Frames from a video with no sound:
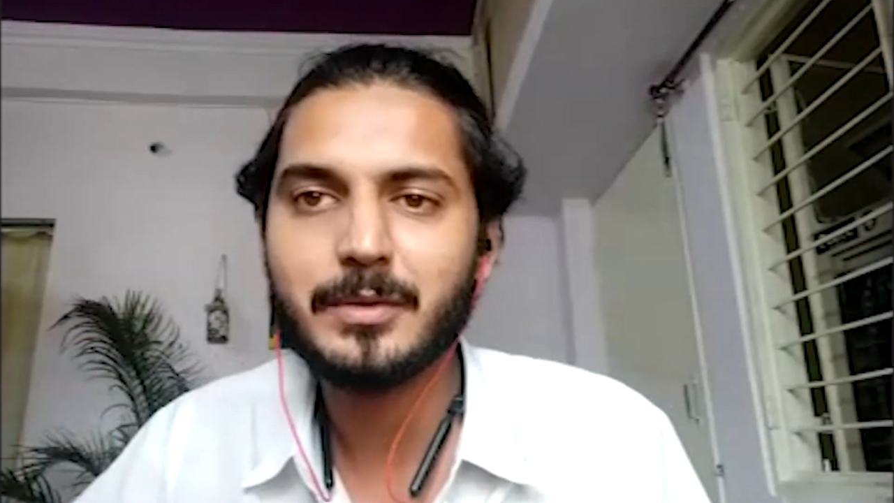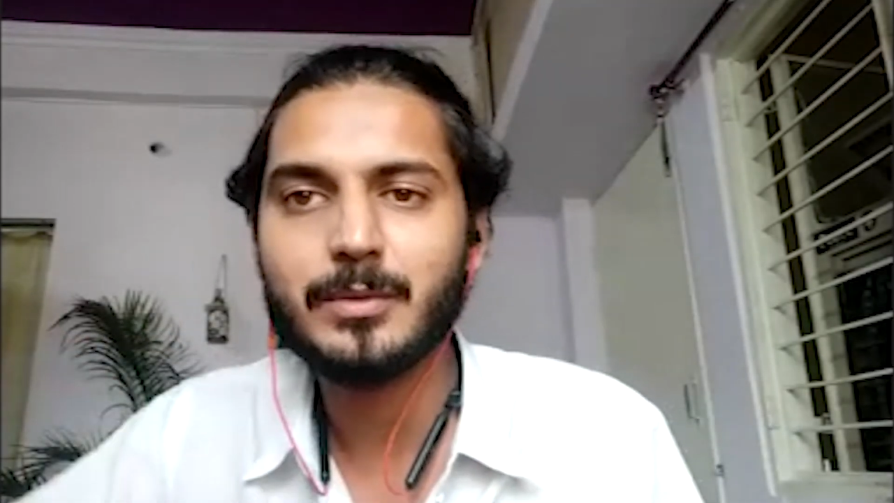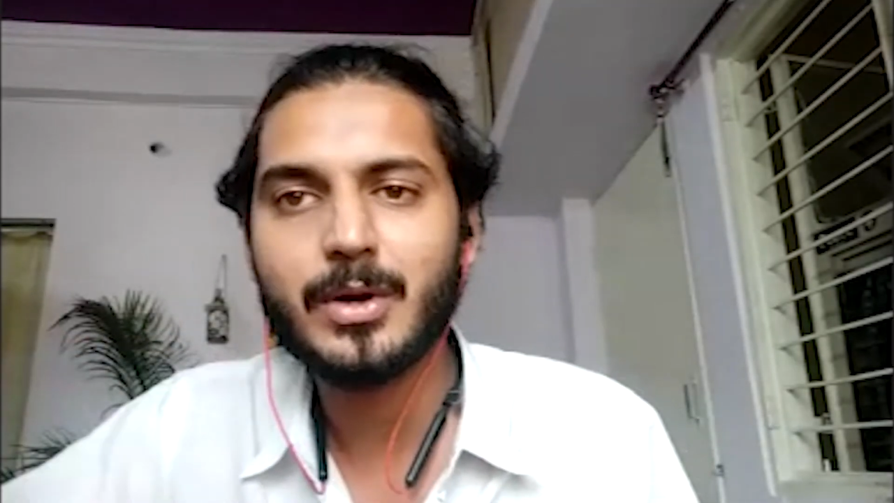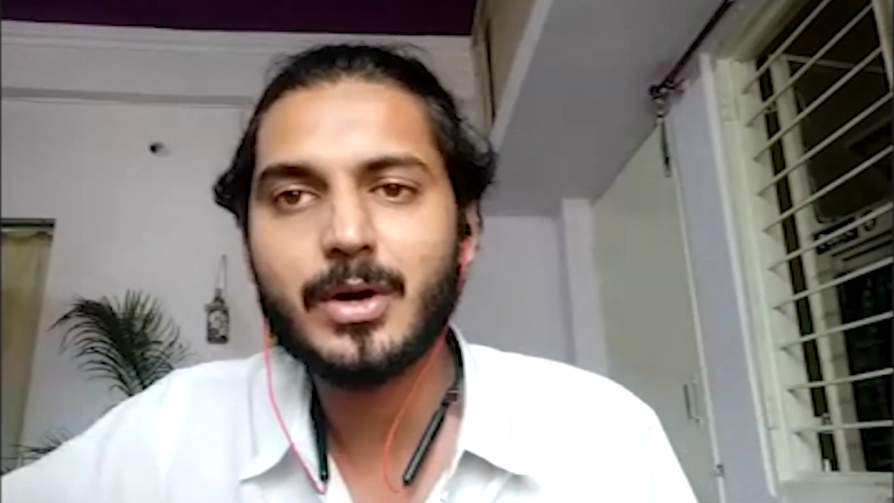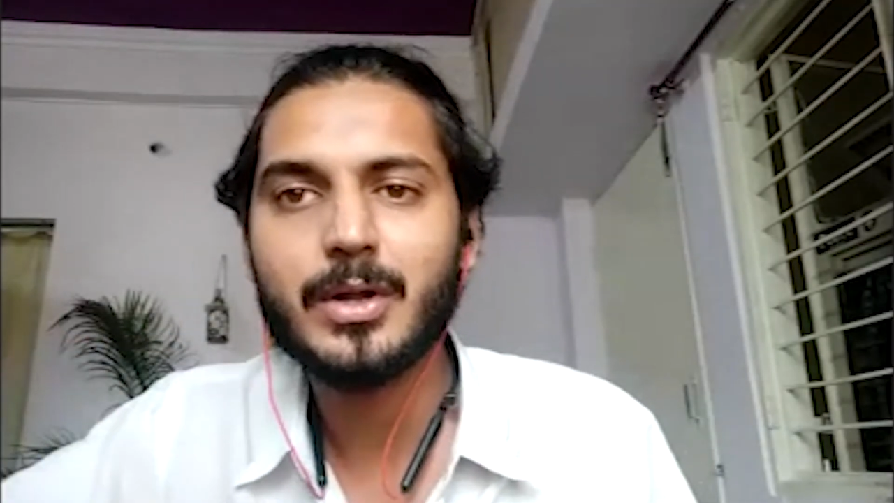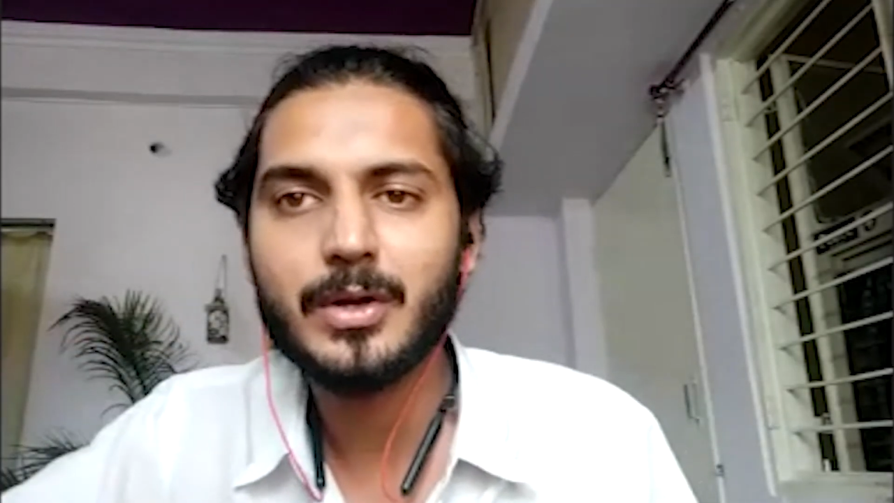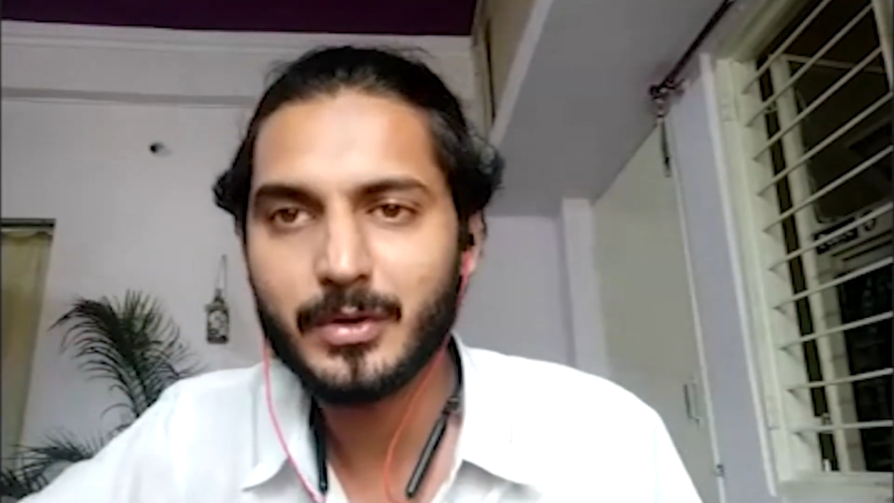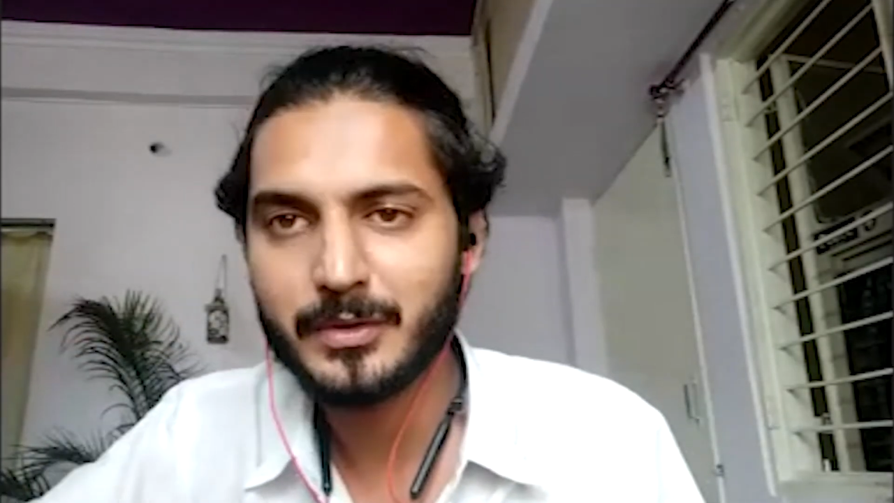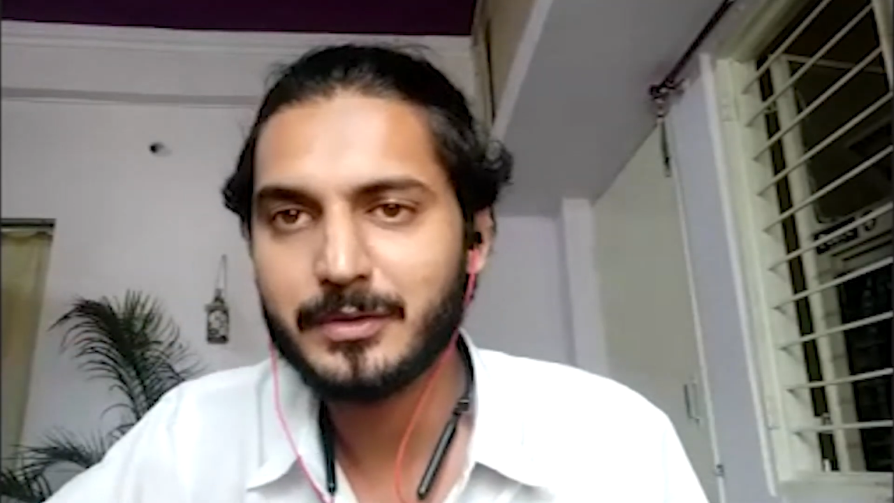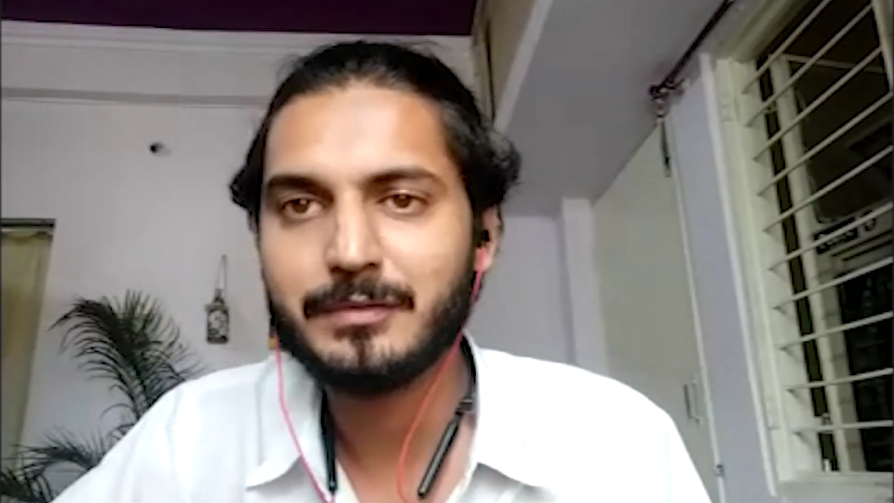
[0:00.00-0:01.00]
wall
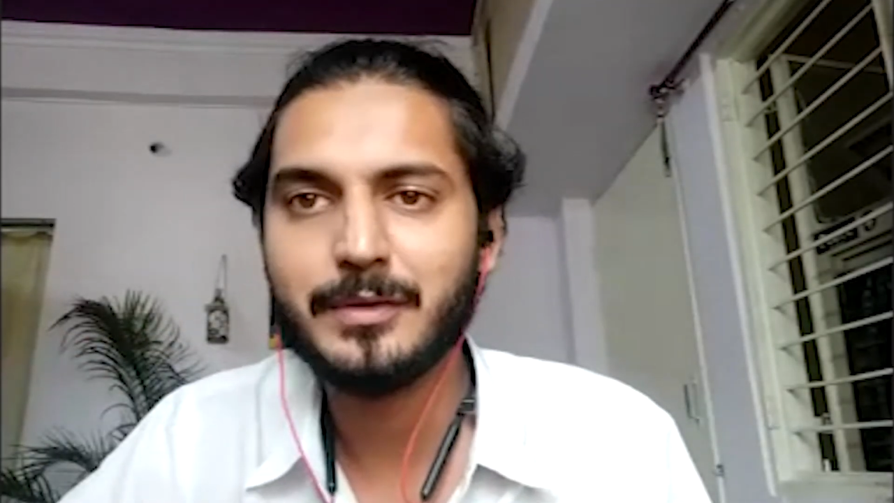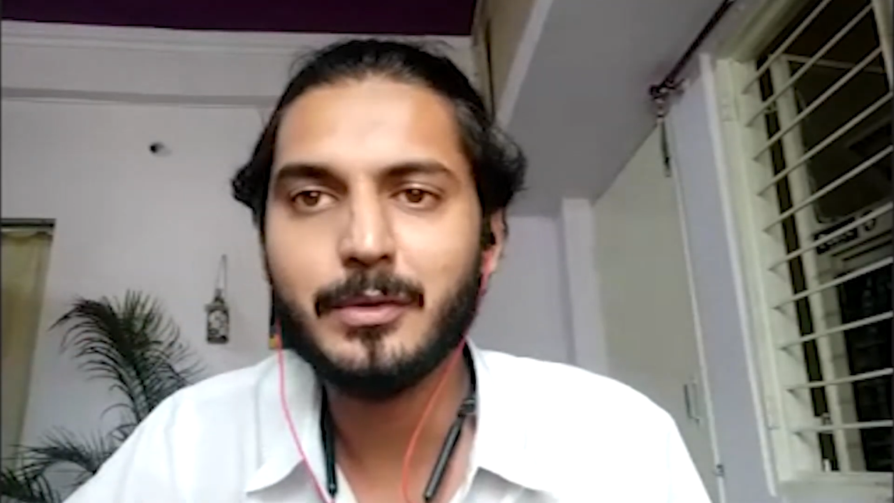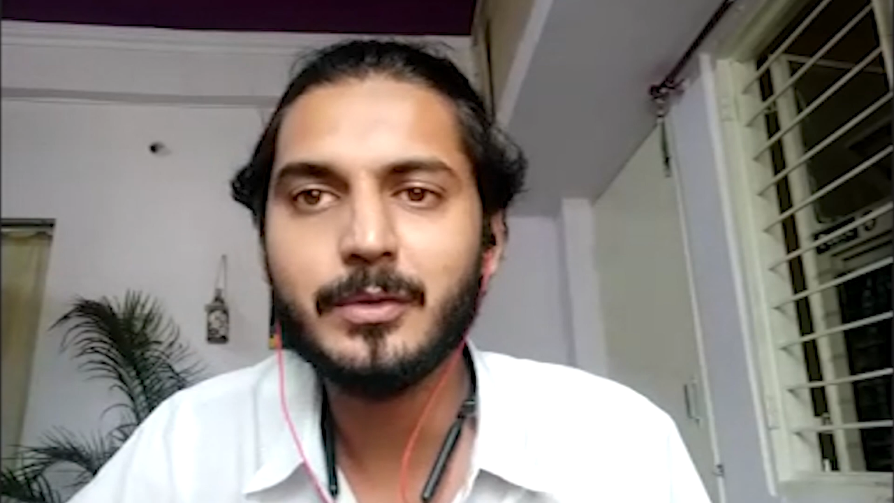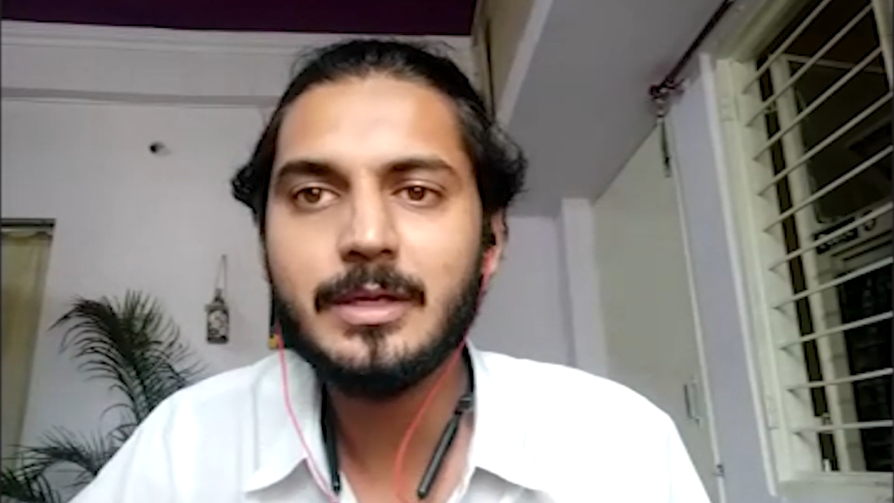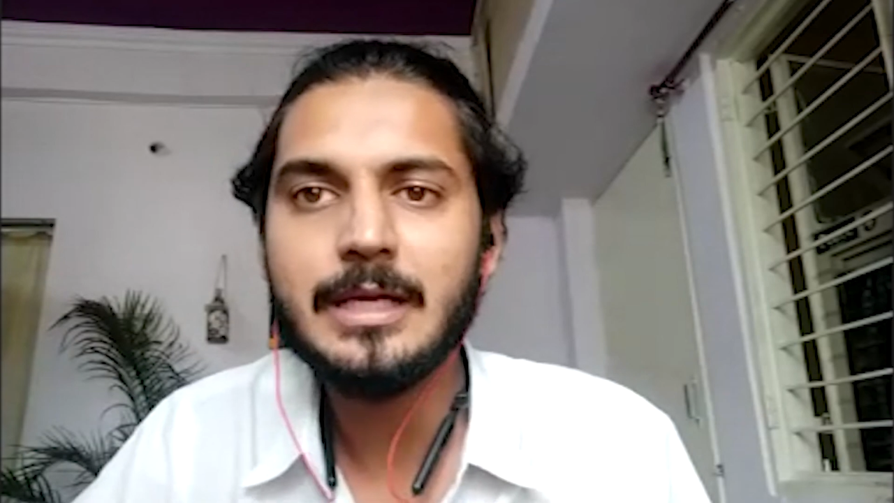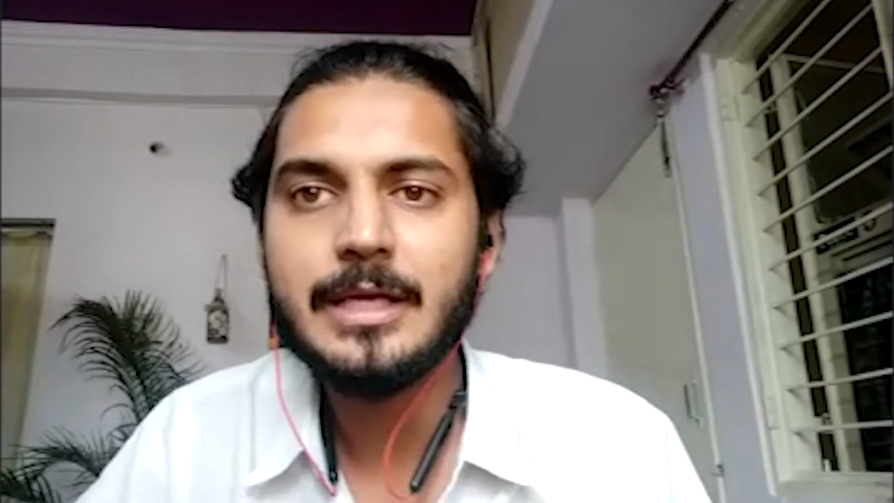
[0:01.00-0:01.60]
or on the floor,